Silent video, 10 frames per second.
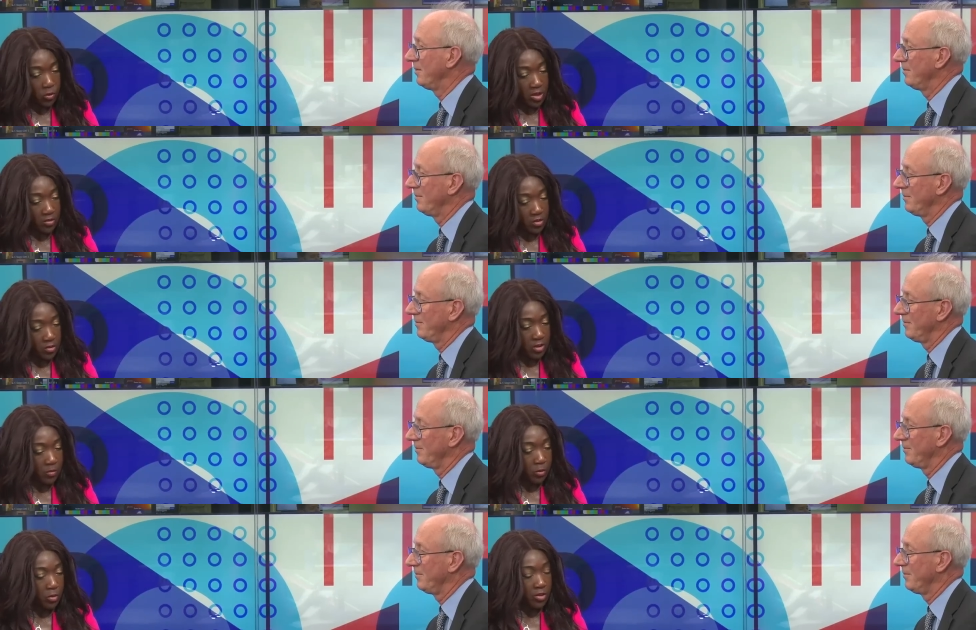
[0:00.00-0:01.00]
Speaker 1: organisations. They
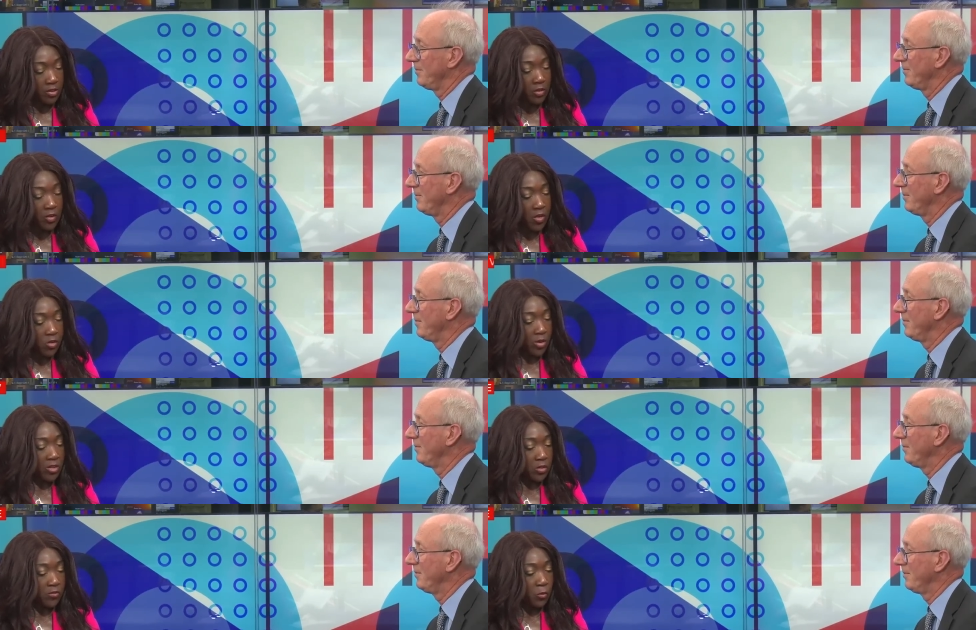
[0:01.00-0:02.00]
recruited three
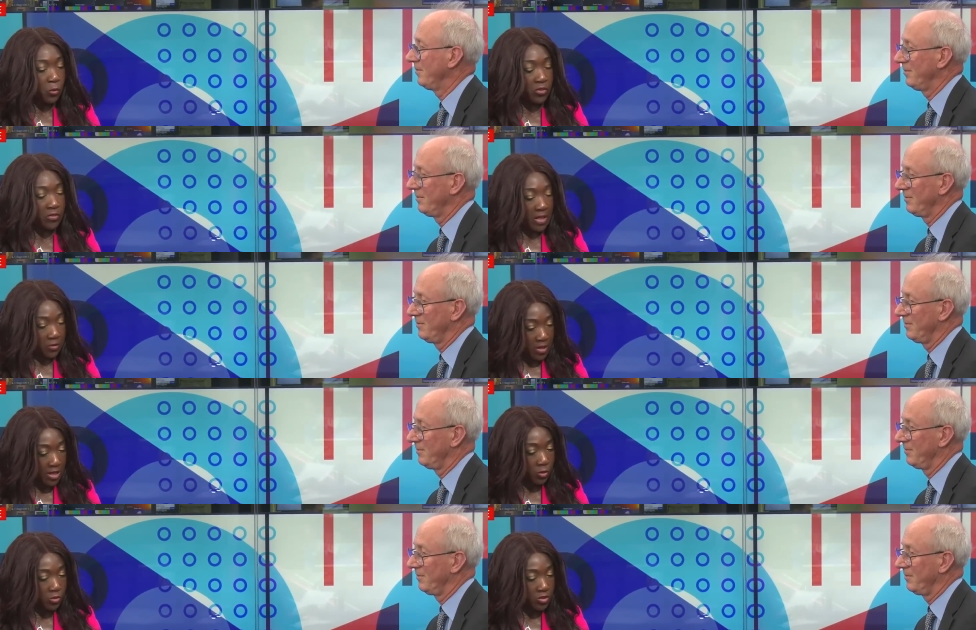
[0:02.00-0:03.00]
hundred forty thousand
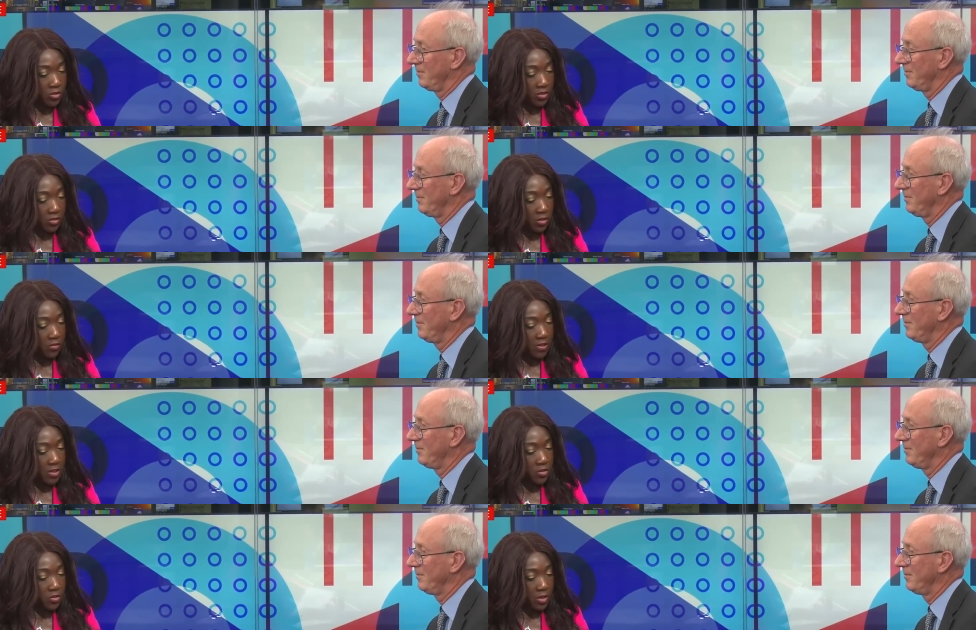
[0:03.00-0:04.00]
adults in six hundred
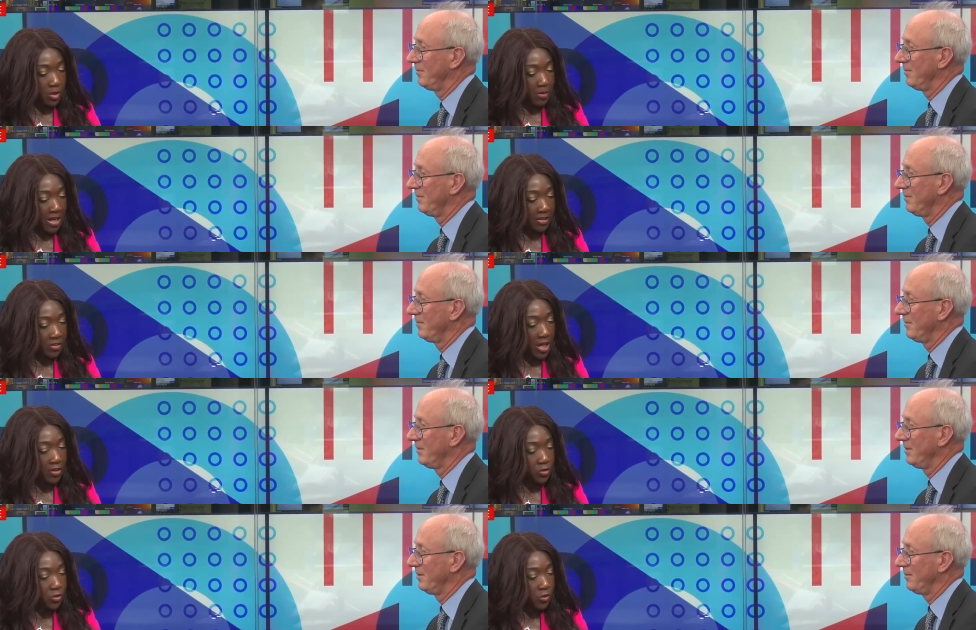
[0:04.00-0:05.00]
villages in Bangladesh.